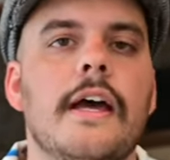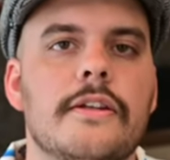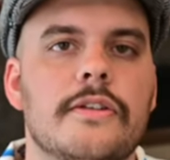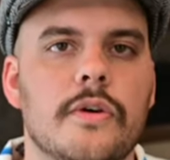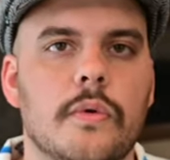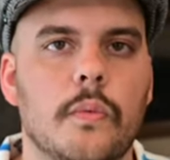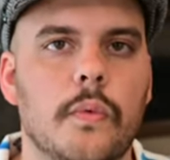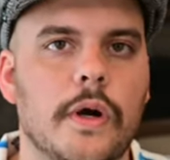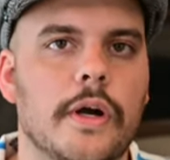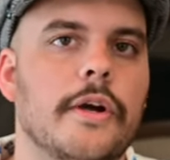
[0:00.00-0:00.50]

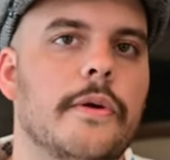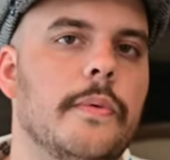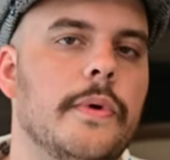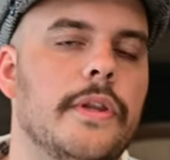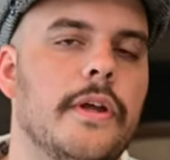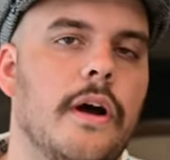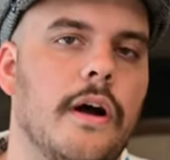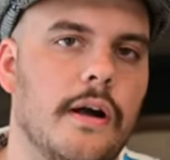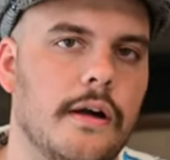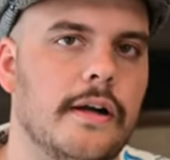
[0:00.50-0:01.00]
to work
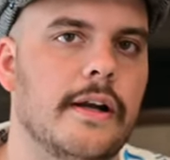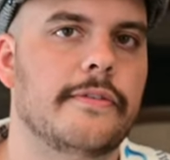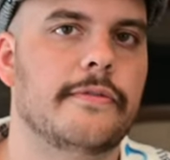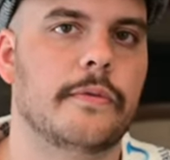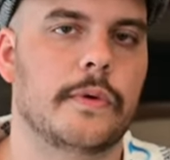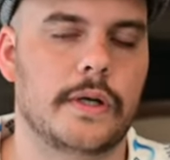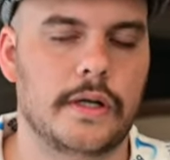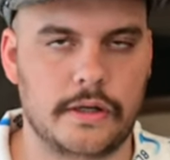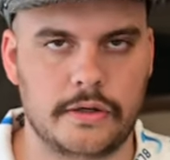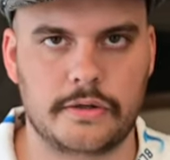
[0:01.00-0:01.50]
with the RF
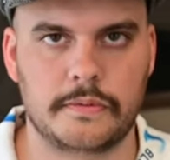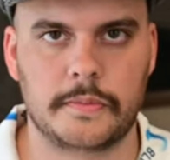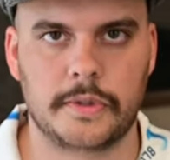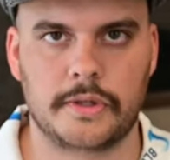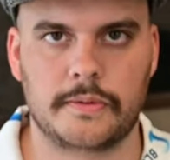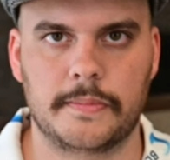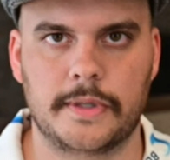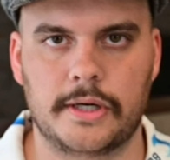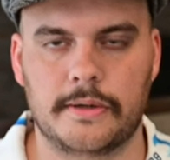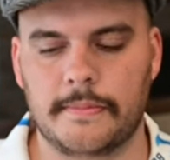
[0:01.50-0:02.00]
100
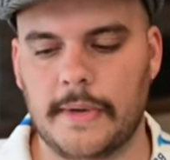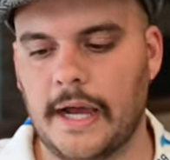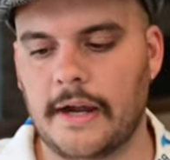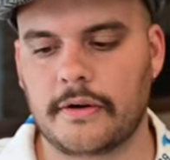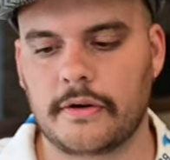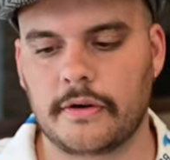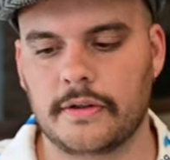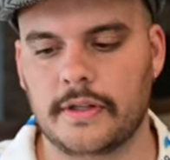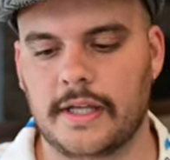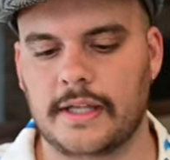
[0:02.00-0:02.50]
millimeter
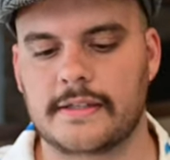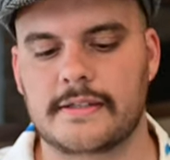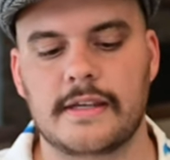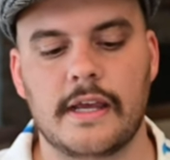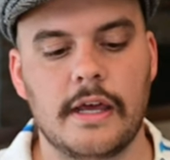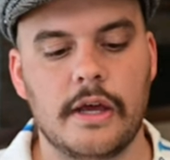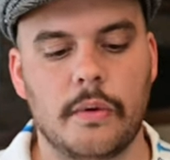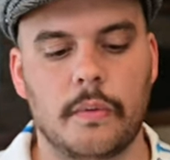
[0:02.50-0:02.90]
macro lens.